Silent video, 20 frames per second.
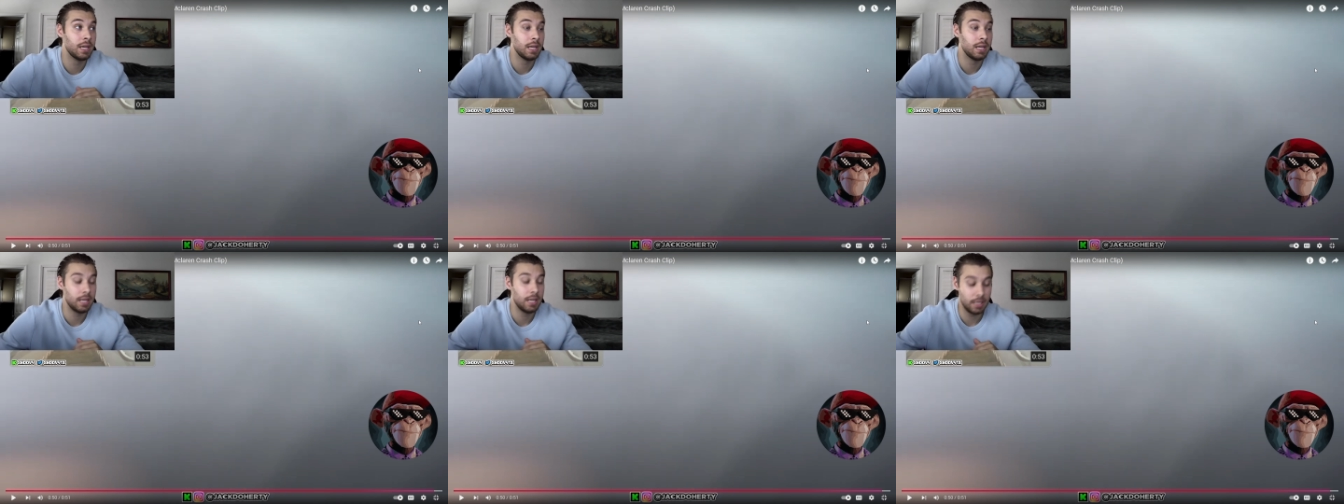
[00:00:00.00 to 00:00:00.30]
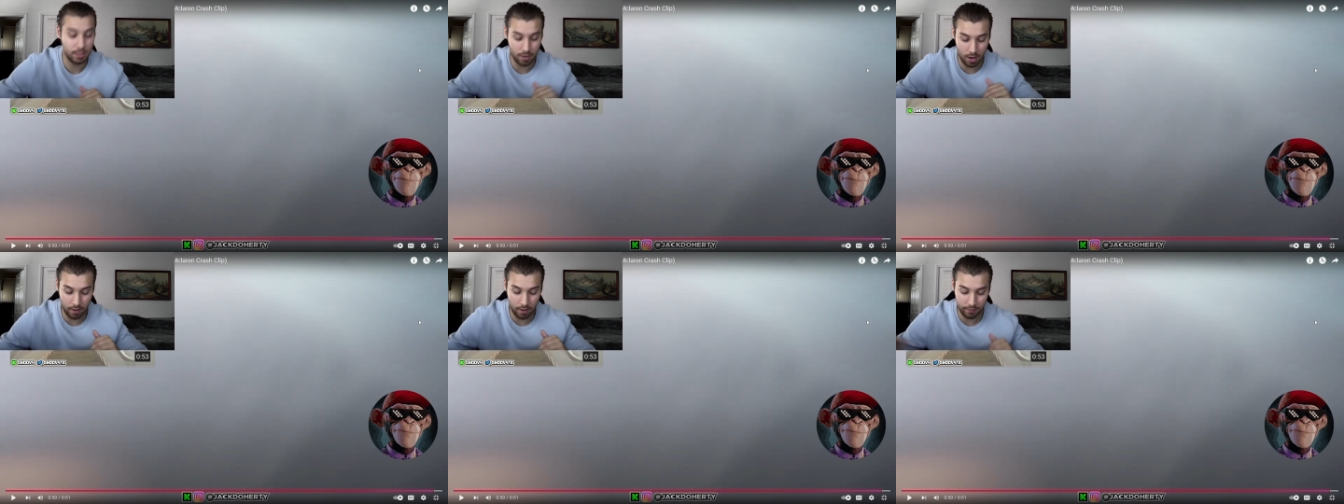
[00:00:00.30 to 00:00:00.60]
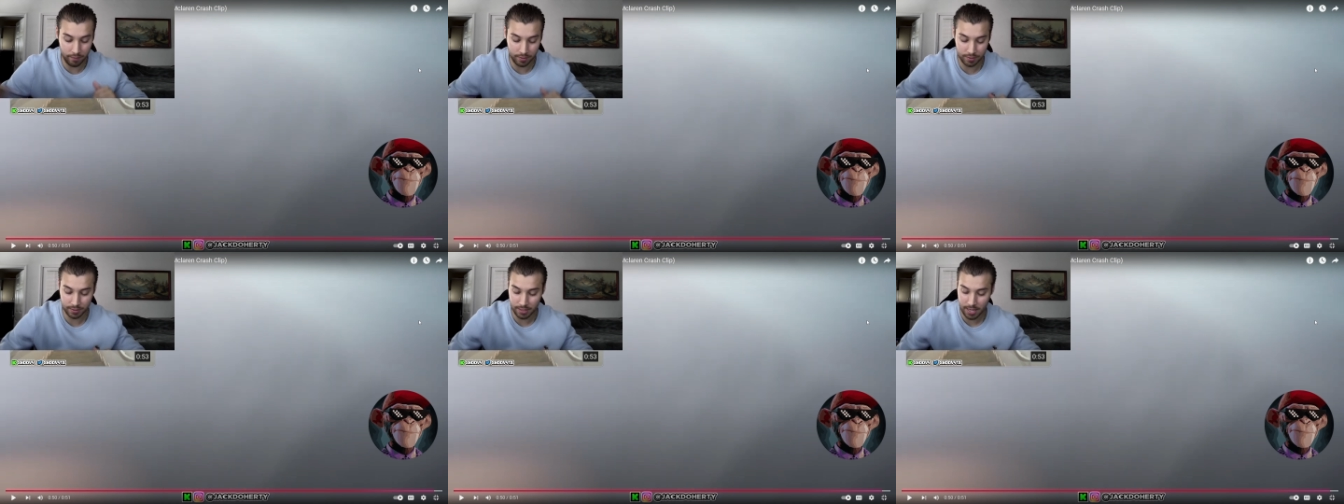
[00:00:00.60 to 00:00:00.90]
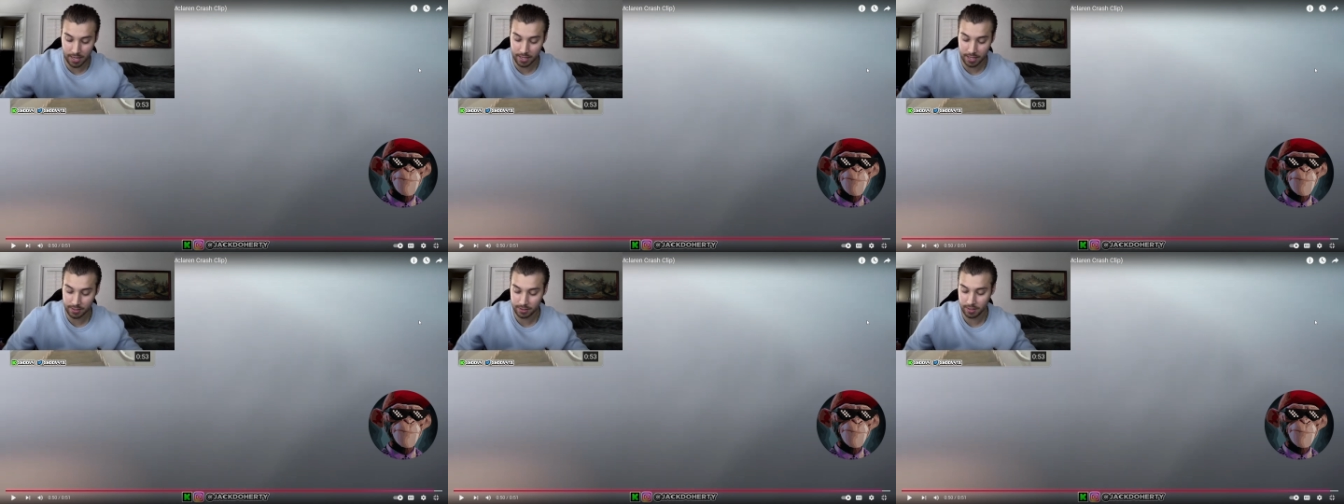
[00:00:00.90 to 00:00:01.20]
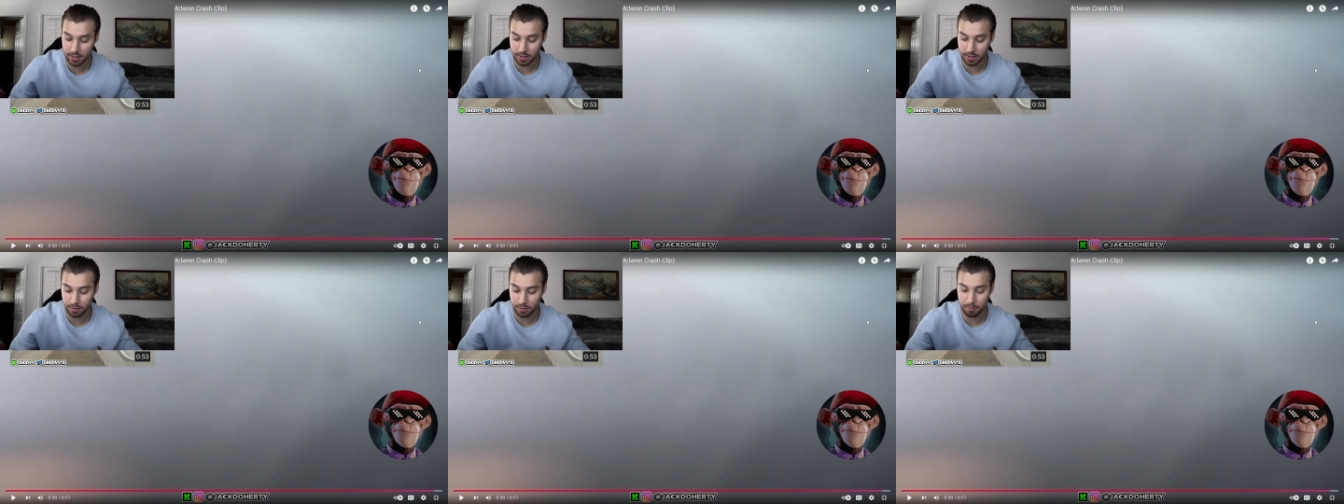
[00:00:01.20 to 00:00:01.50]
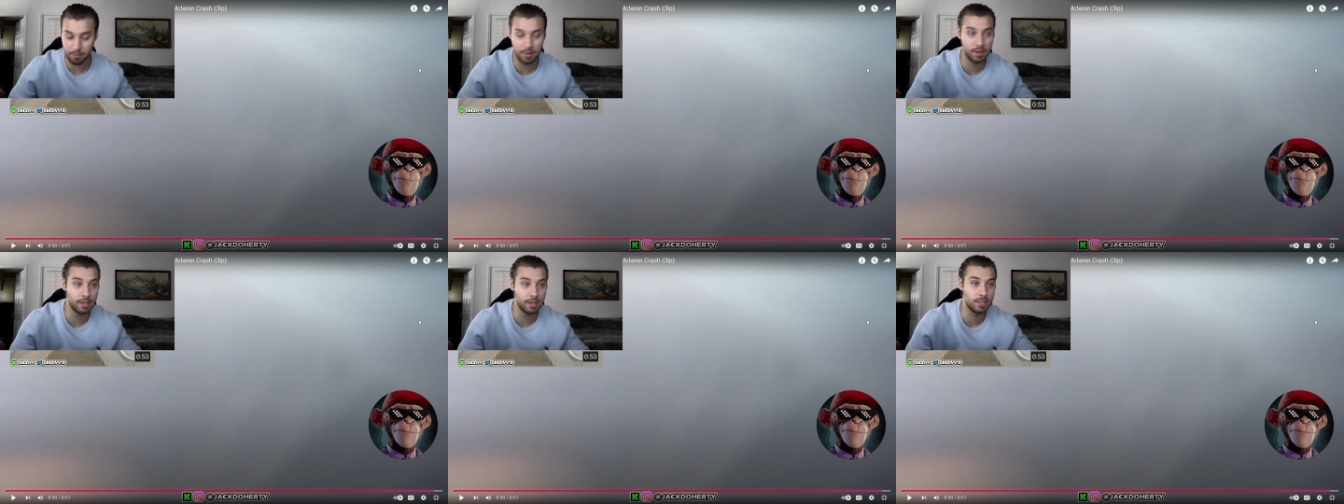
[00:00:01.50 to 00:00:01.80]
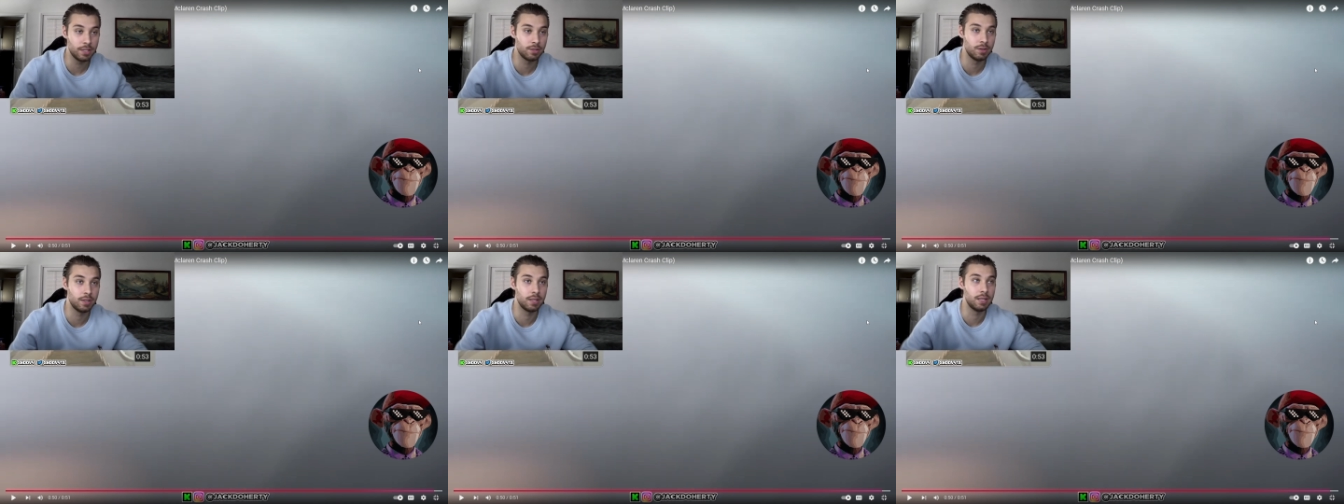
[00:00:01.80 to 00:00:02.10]
He obviously has a lot of money, so
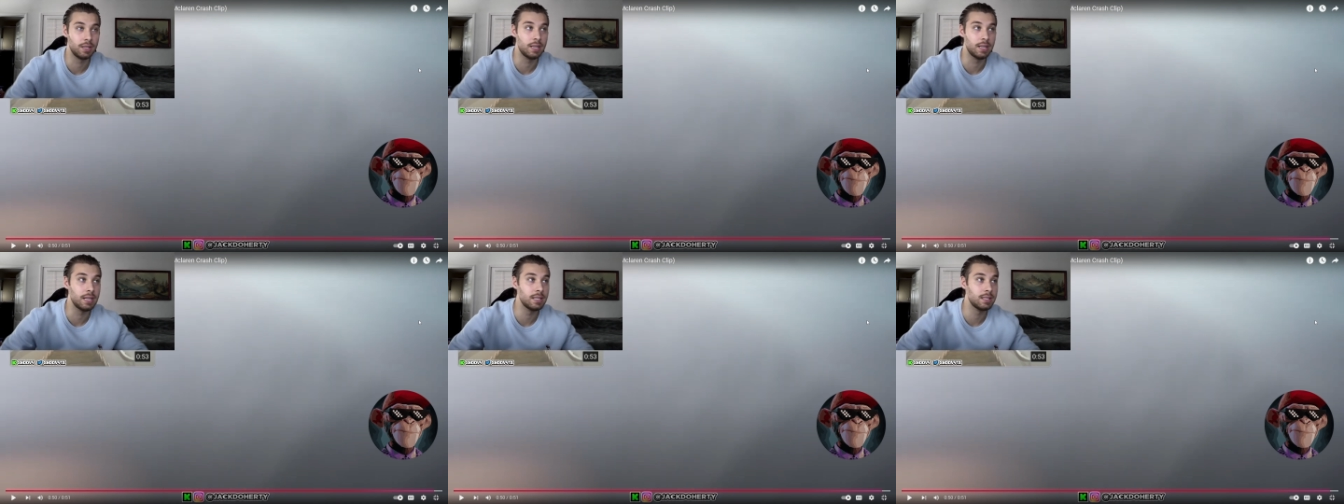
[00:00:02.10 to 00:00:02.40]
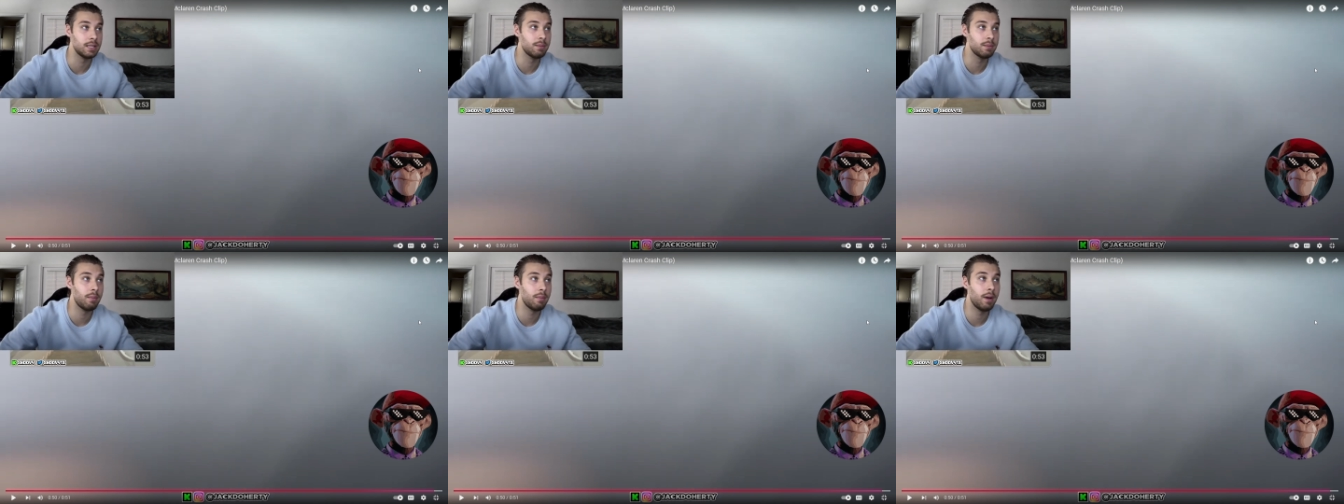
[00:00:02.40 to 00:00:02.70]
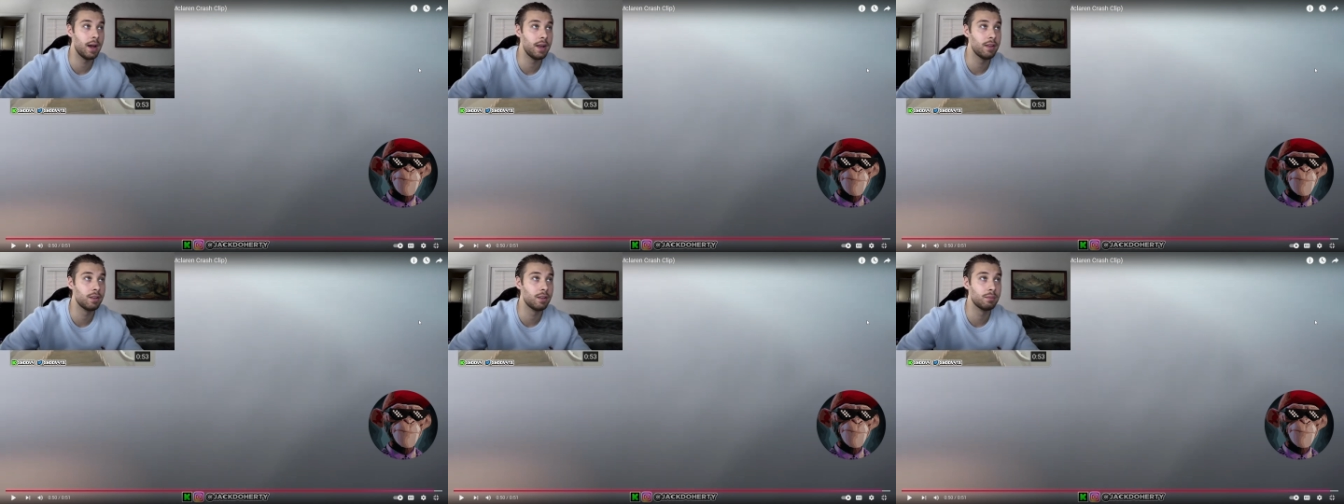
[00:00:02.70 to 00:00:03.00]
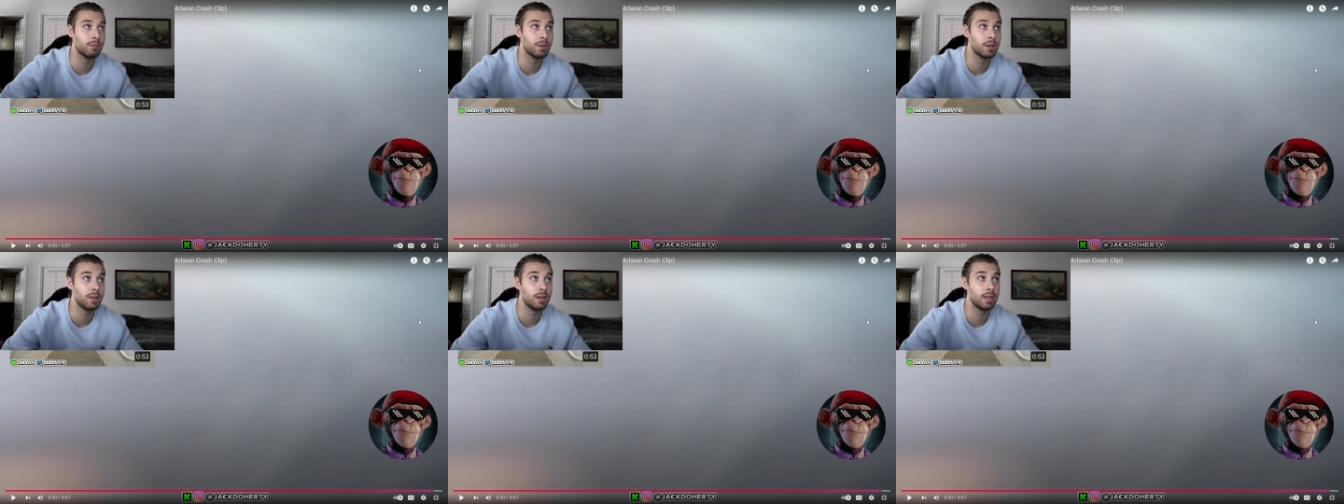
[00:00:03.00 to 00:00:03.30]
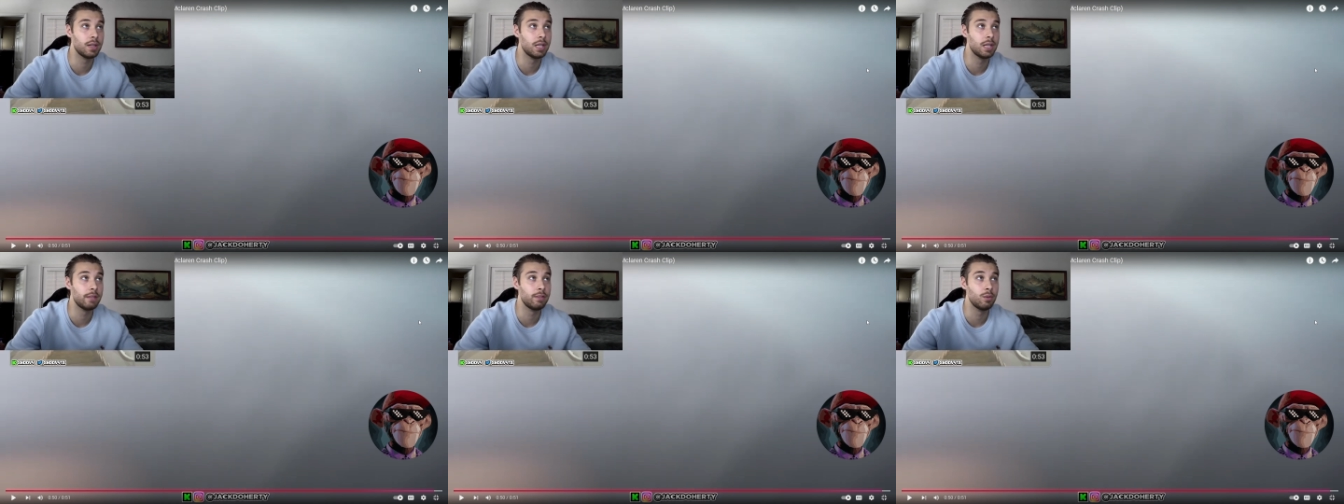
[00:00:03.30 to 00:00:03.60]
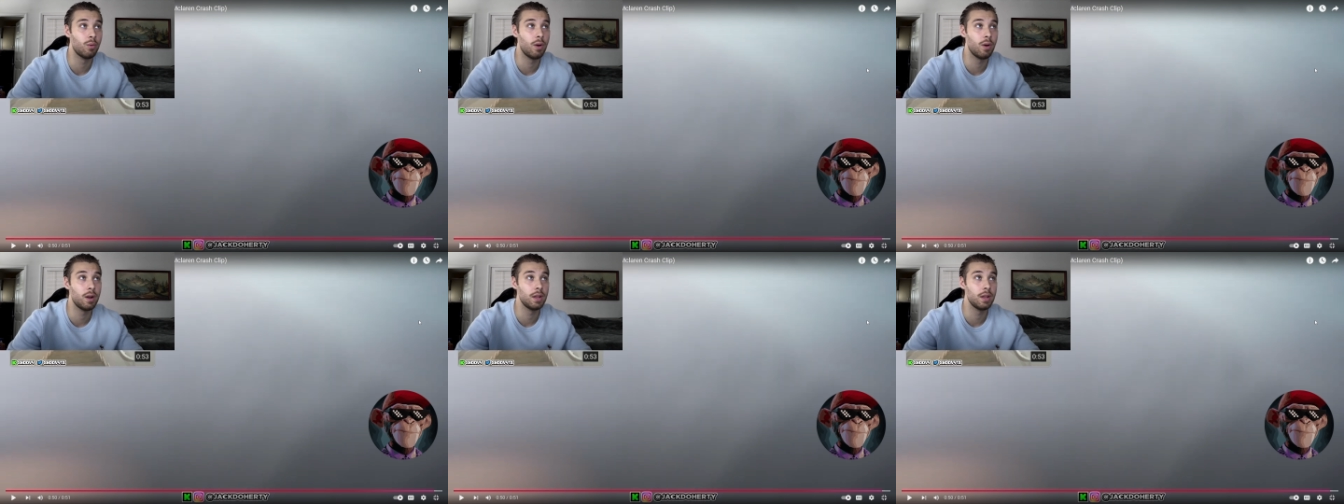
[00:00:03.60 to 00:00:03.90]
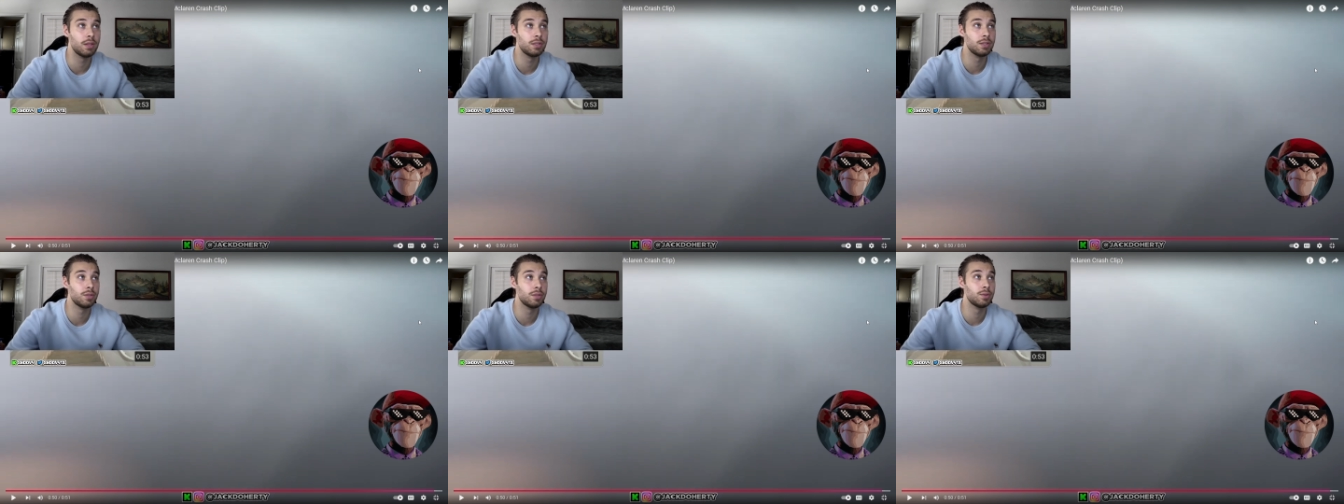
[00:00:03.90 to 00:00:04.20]
he can easily buy another McLaren if he wanted
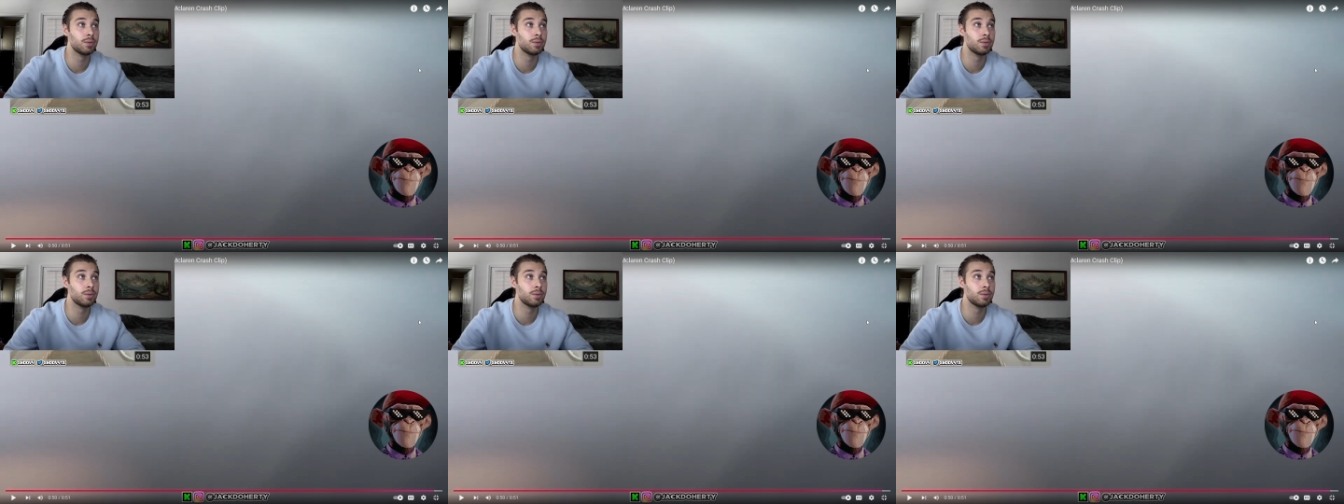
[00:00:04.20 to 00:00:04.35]
to.